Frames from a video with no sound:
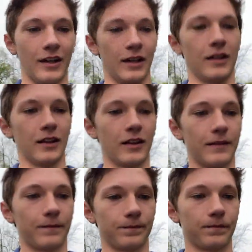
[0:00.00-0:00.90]

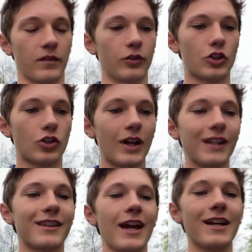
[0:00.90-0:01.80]
For
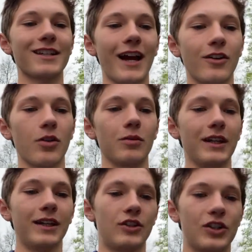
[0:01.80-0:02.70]
strength days, I
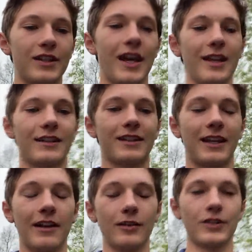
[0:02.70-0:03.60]
normally just hit
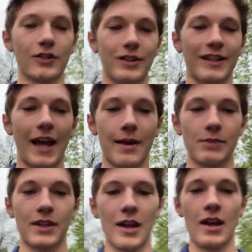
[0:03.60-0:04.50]
hills or steps.